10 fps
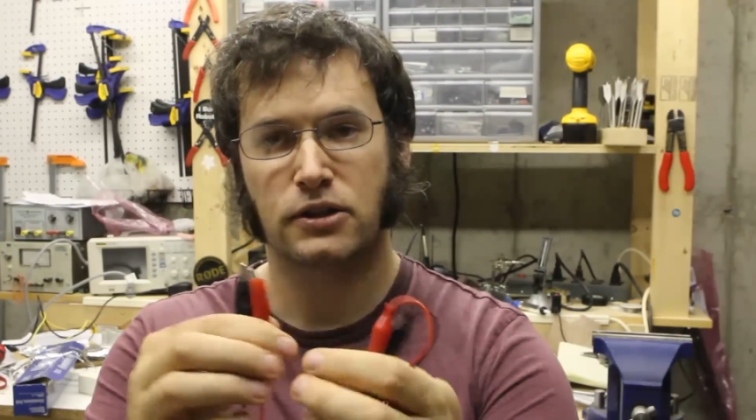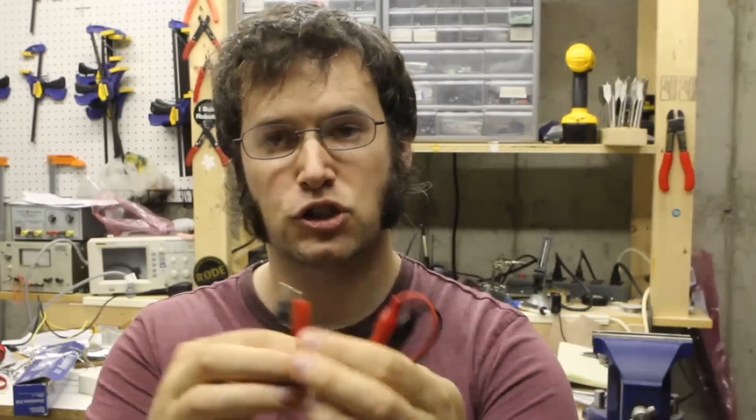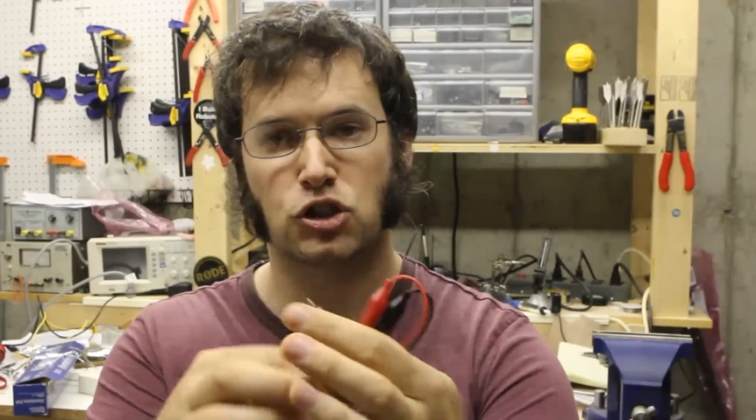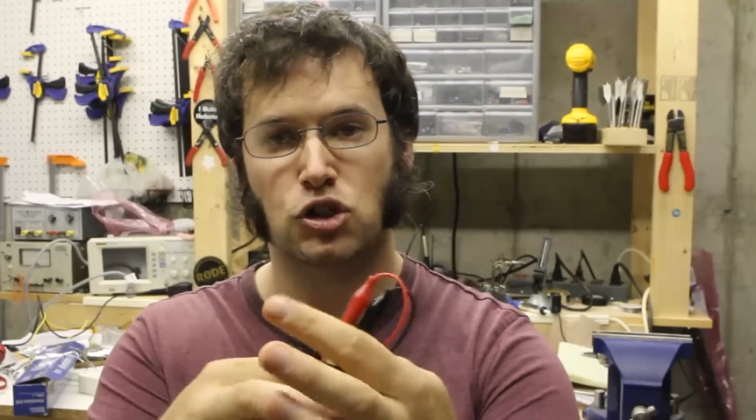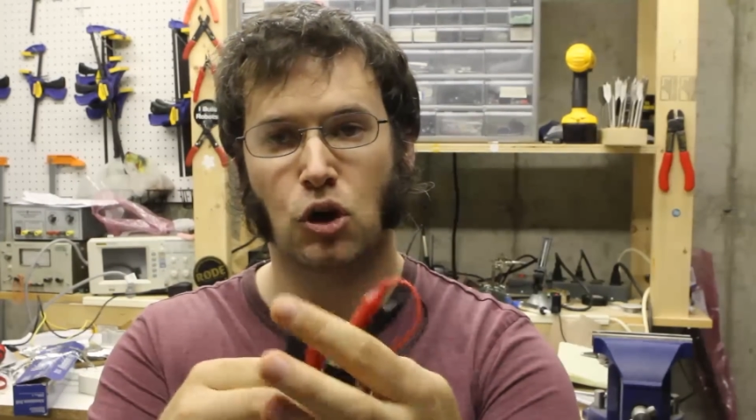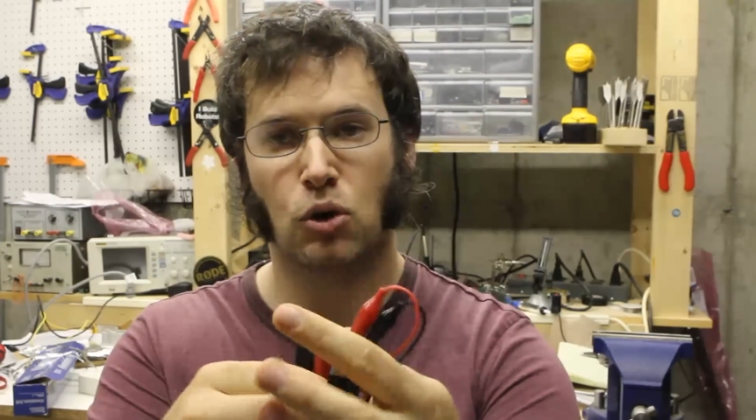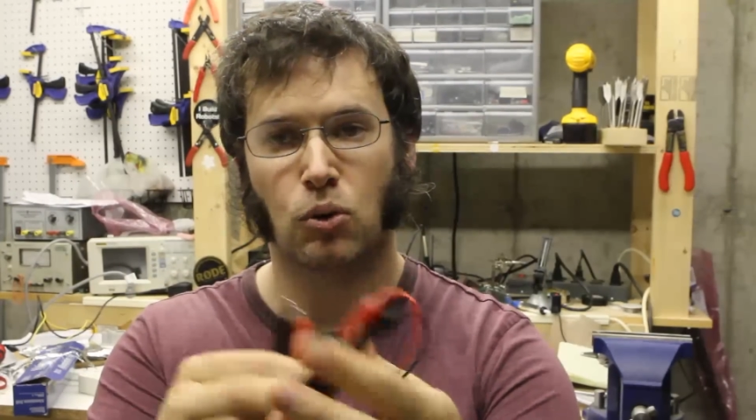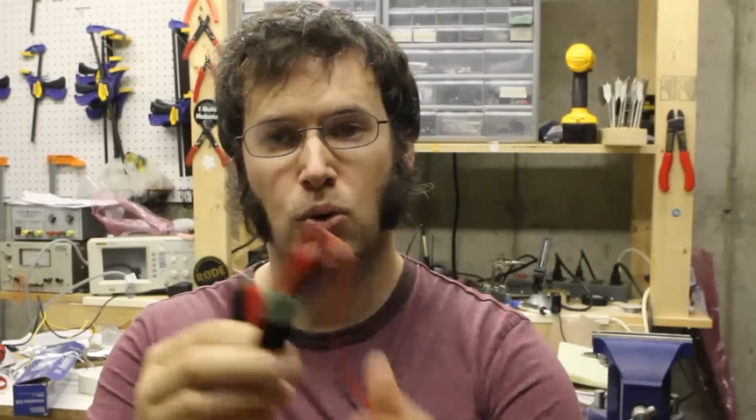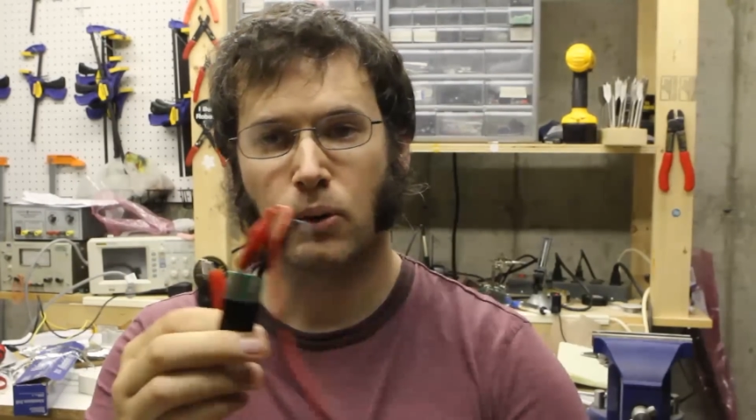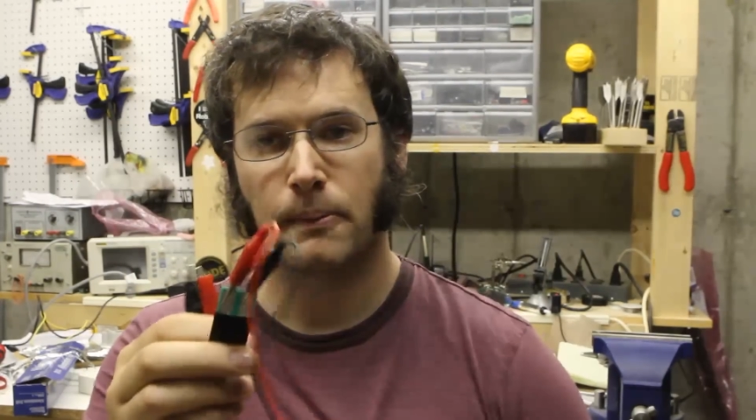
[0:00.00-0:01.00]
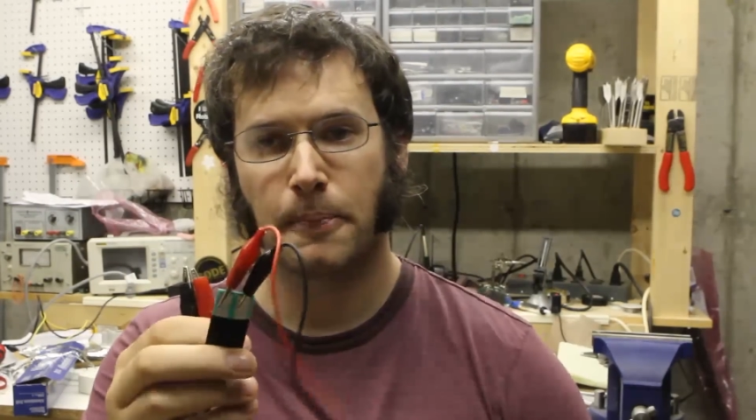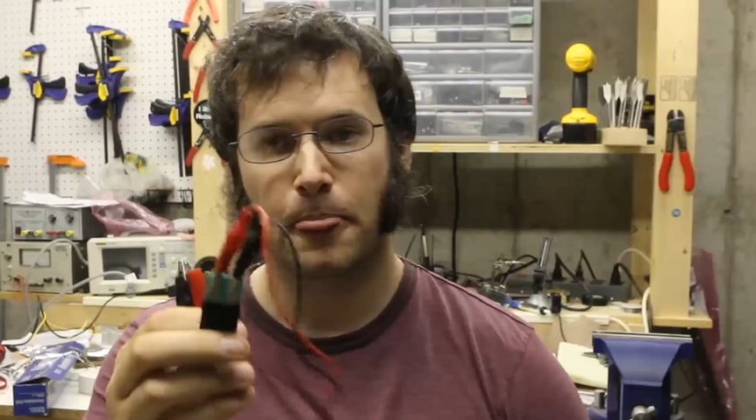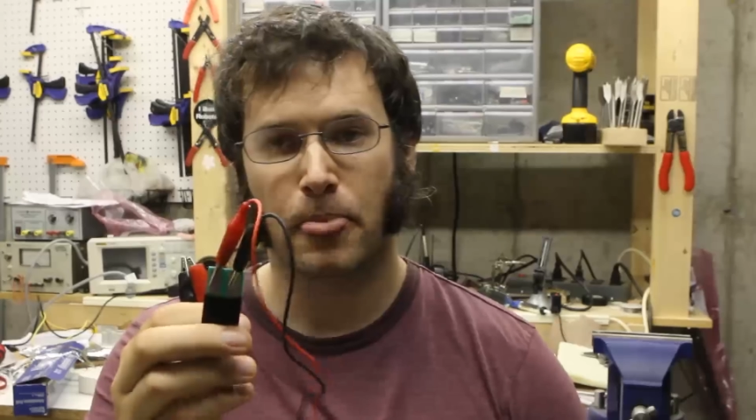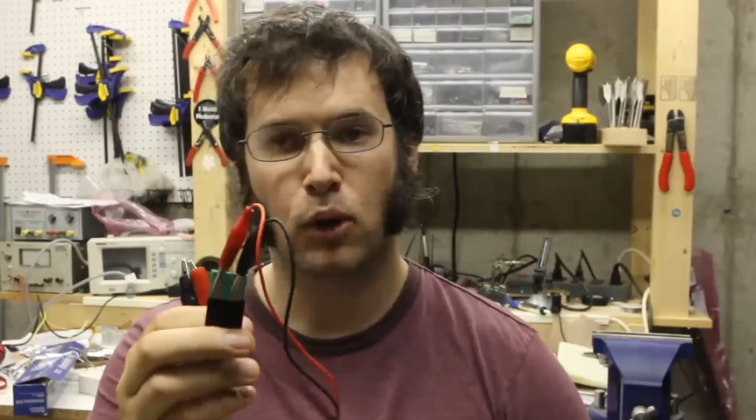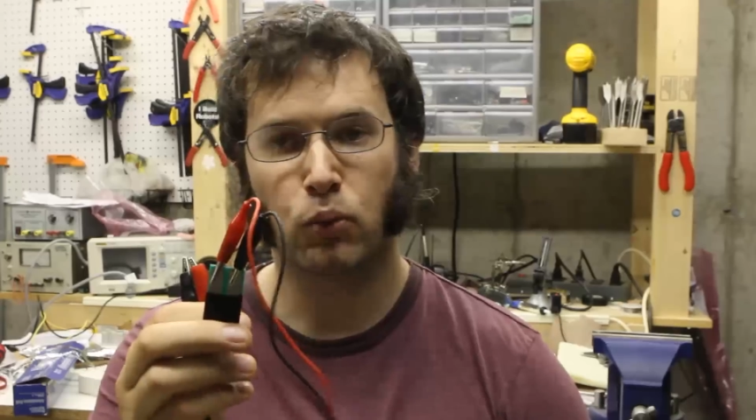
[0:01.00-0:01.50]
So
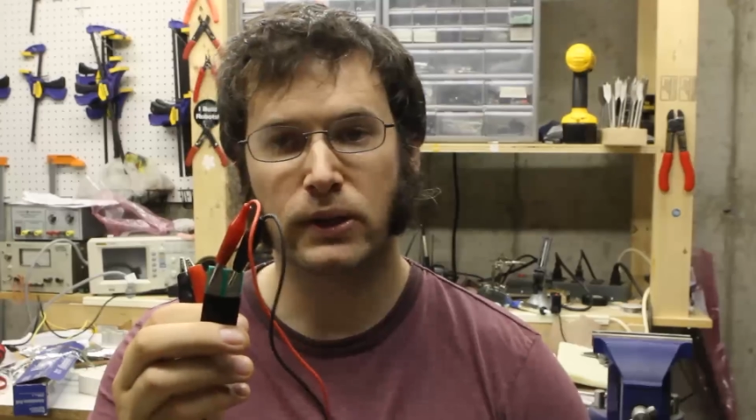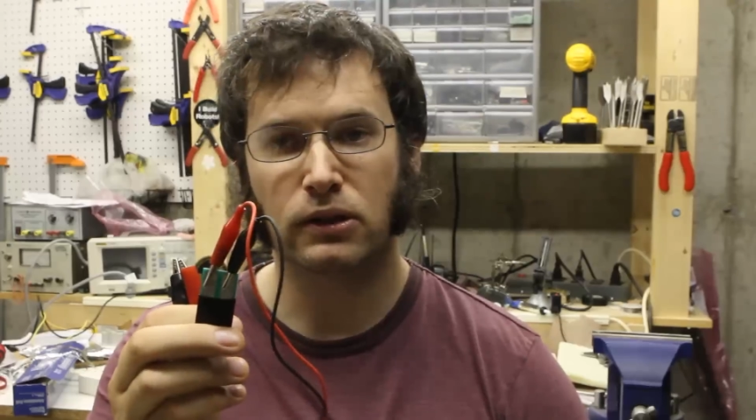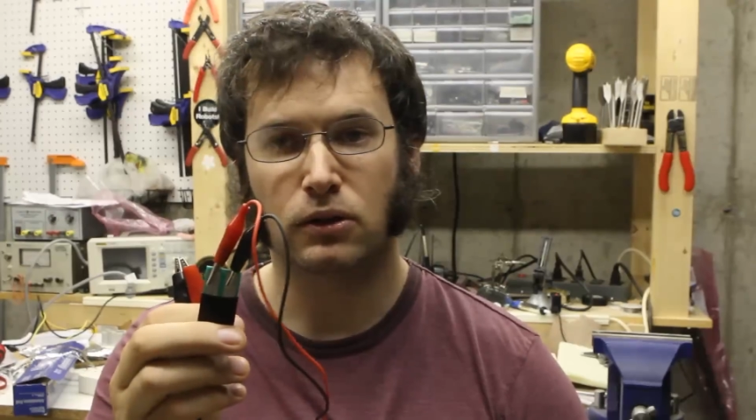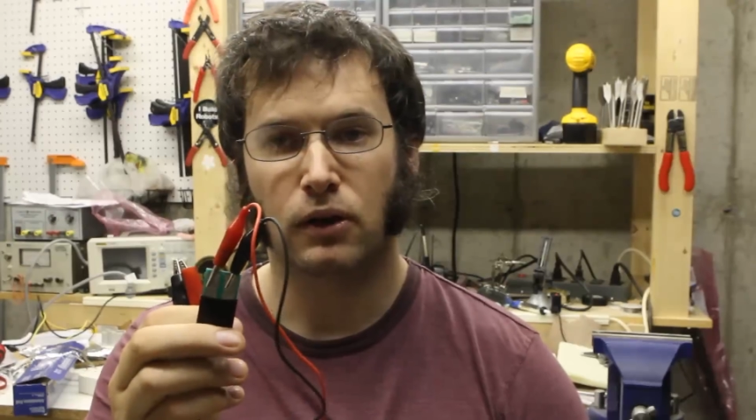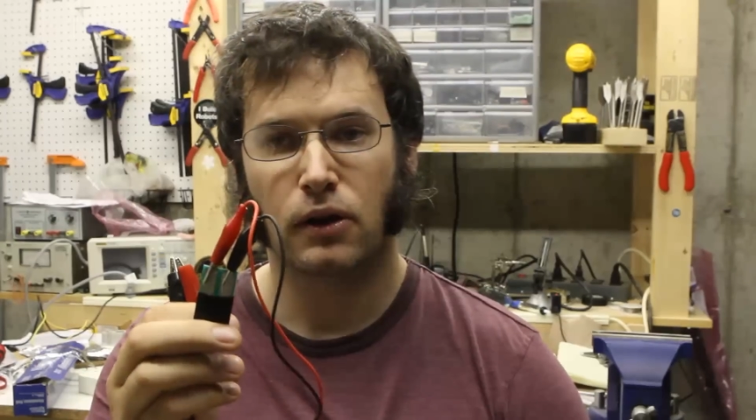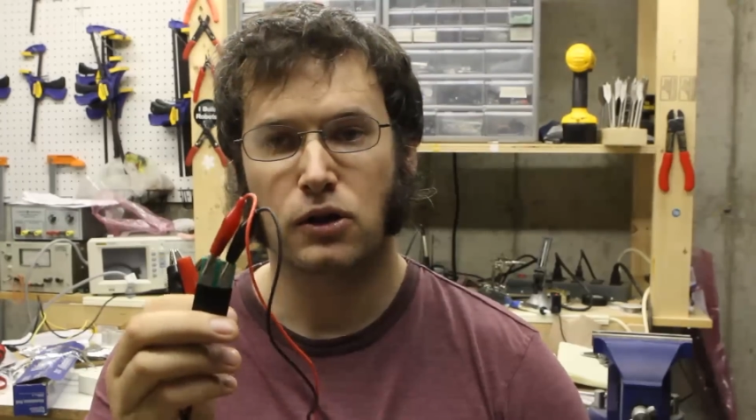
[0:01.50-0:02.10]
the real